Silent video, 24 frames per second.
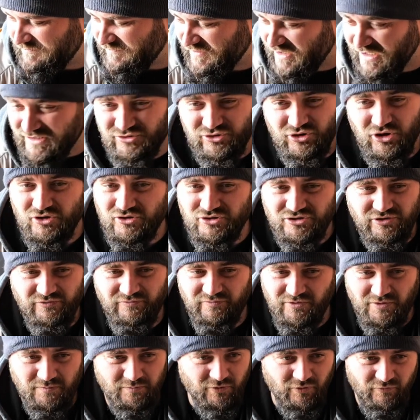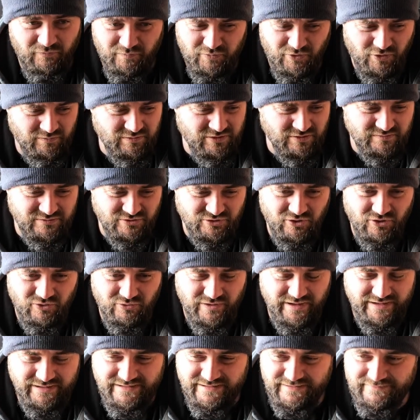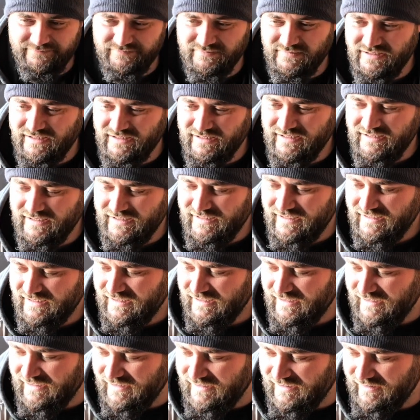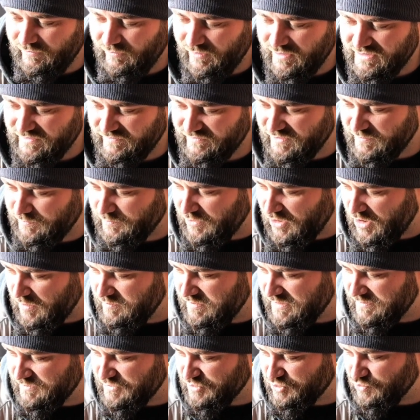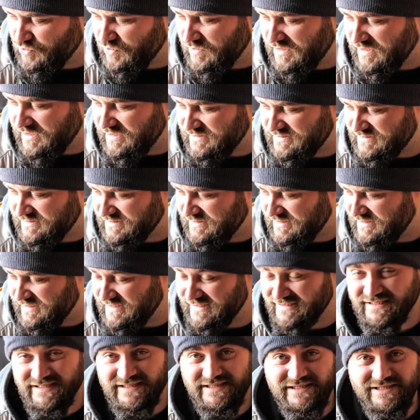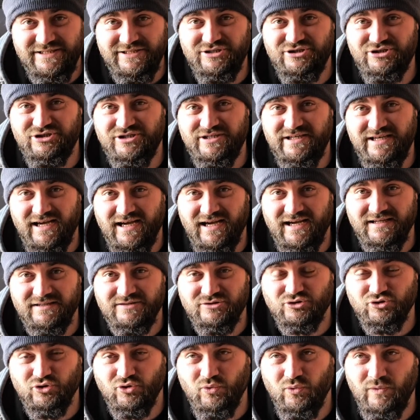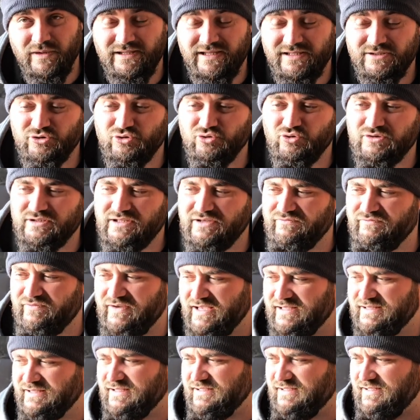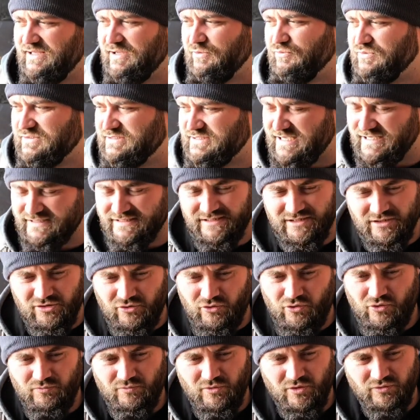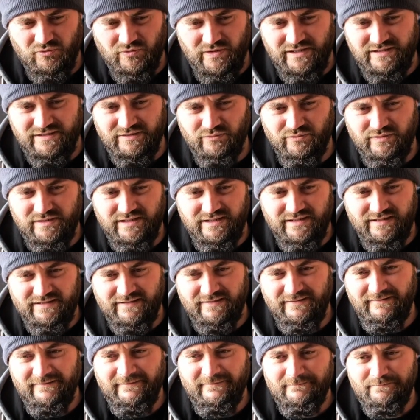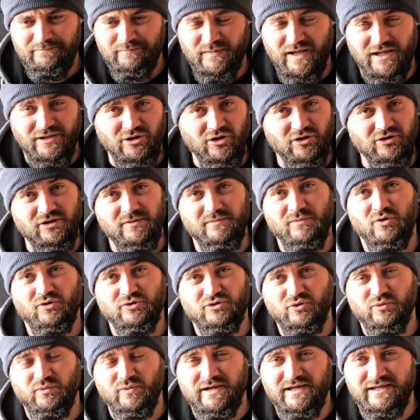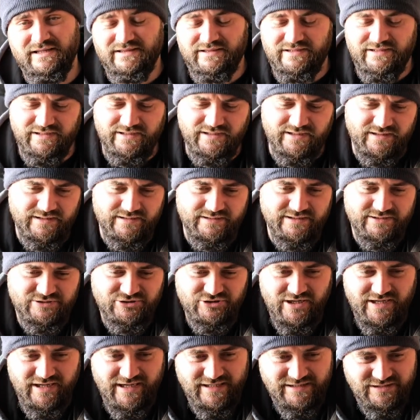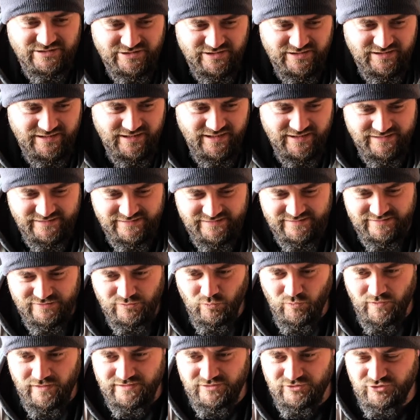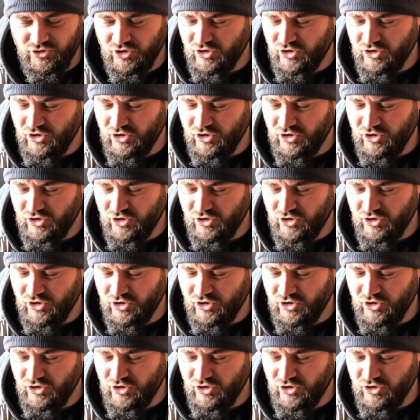Got tons of problems already. One of the problems was the EGR. So when I took the van, I was heading home already with it, and on the motorway, the check engine light went